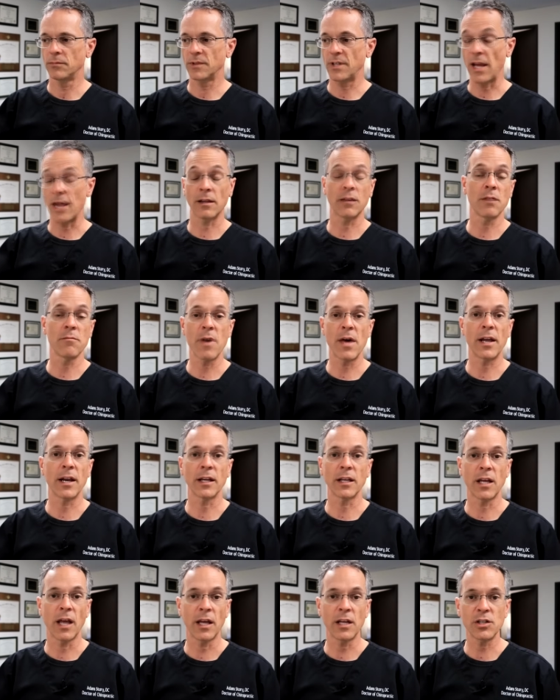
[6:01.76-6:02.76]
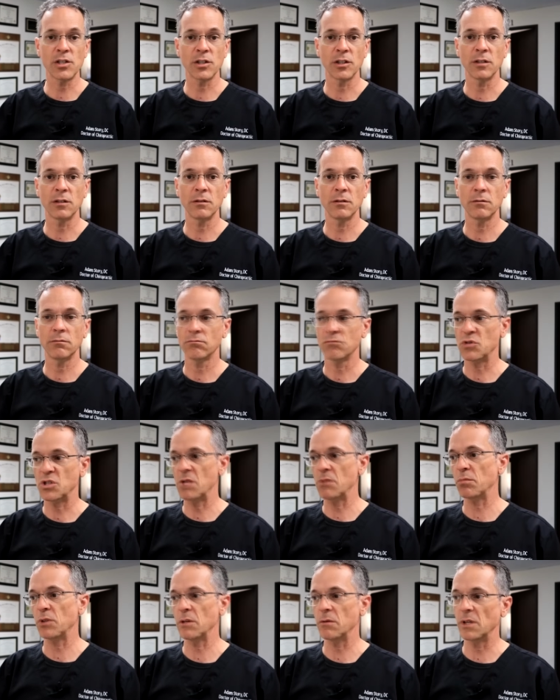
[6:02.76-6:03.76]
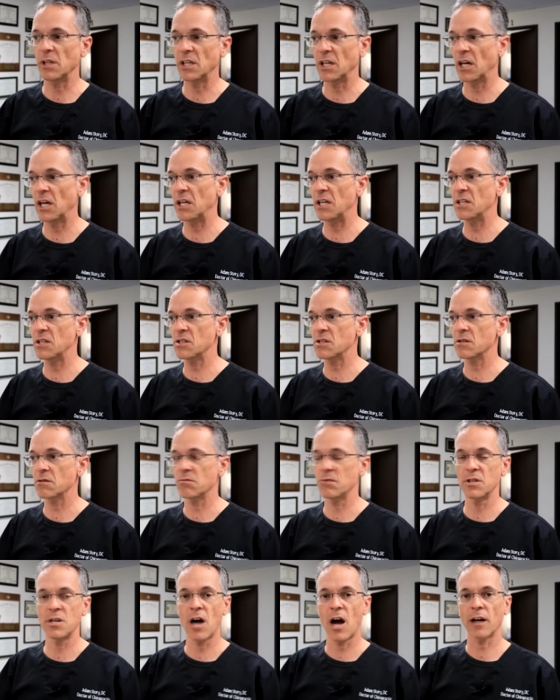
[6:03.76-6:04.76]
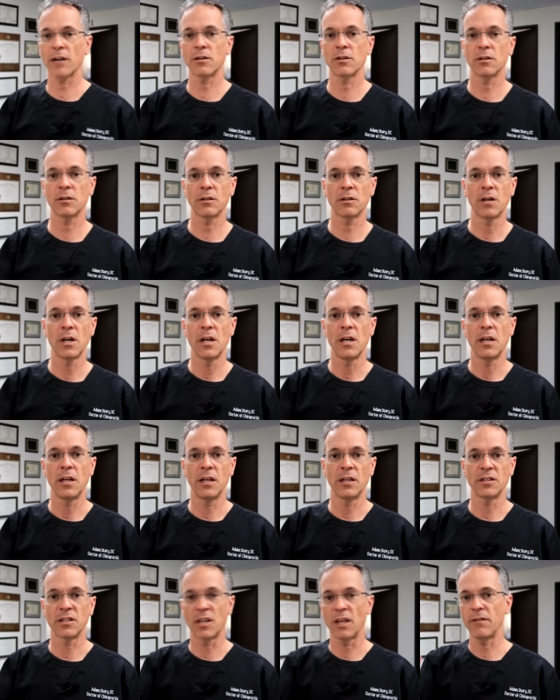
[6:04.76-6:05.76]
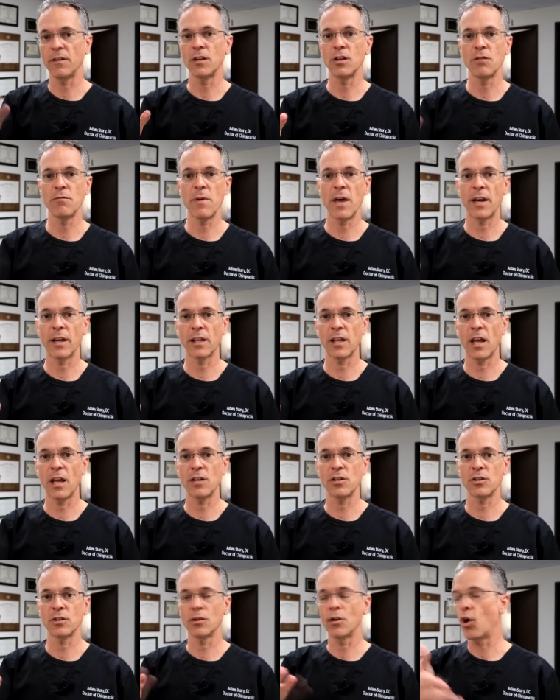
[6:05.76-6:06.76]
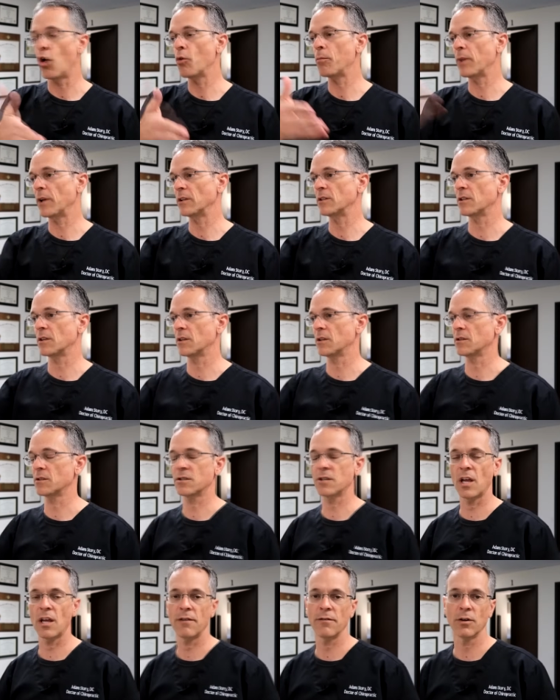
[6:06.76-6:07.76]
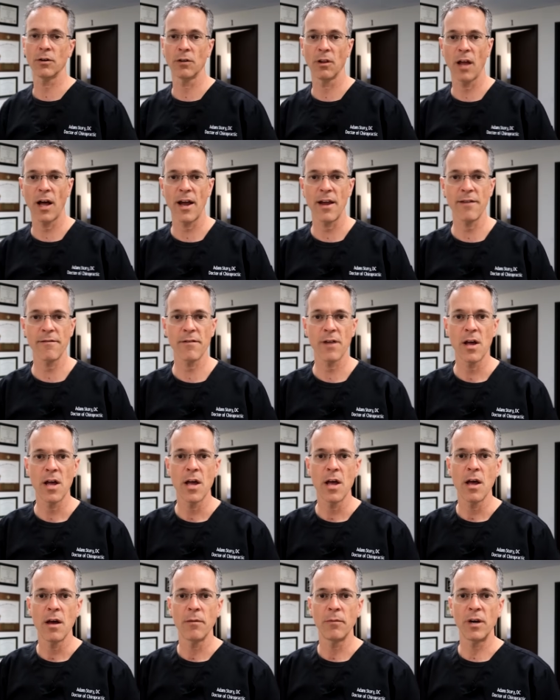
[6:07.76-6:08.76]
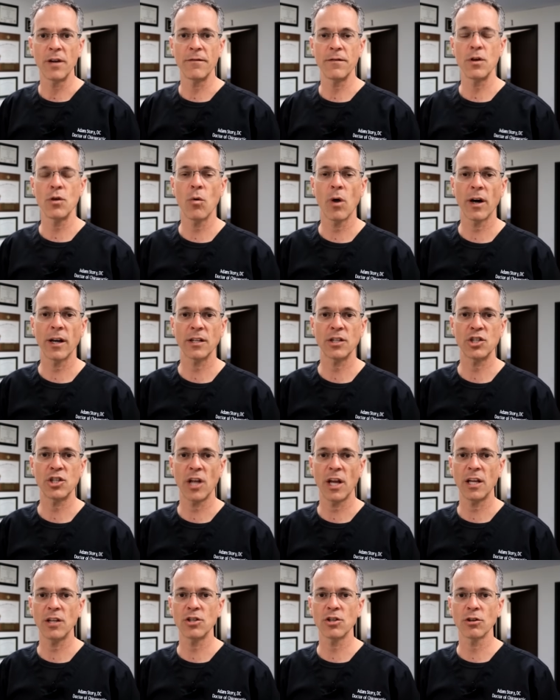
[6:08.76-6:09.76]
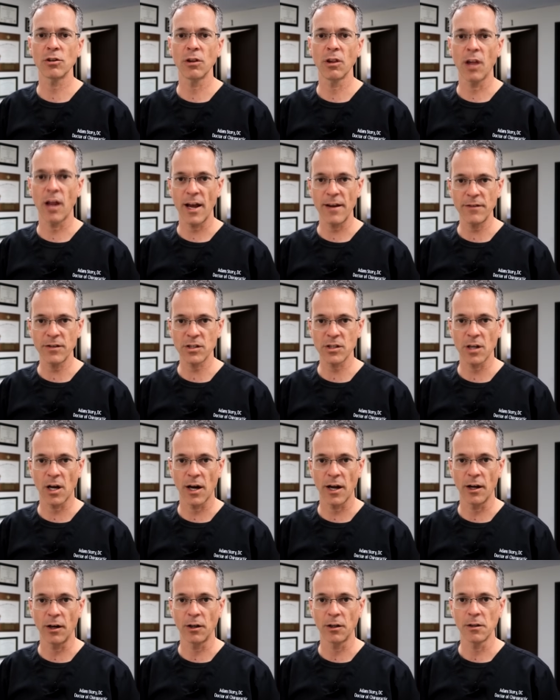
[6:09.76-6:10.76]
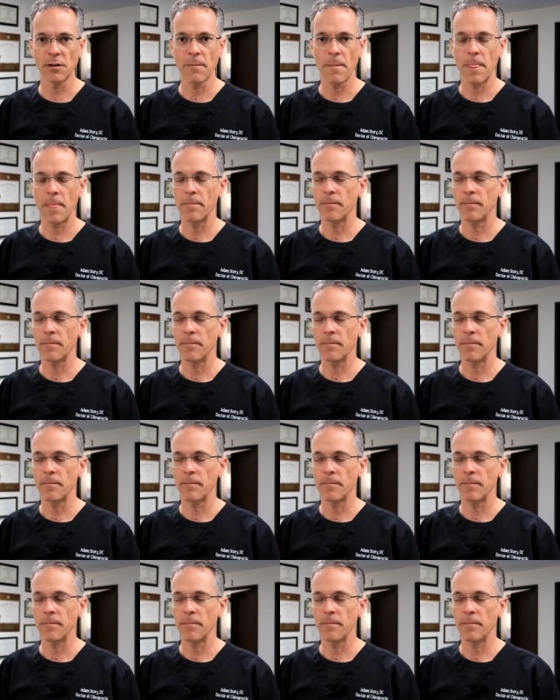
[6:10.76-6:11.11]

take the medication simply because the doctor is giving you medication hoping to save your life. But if you want to change your lifestyle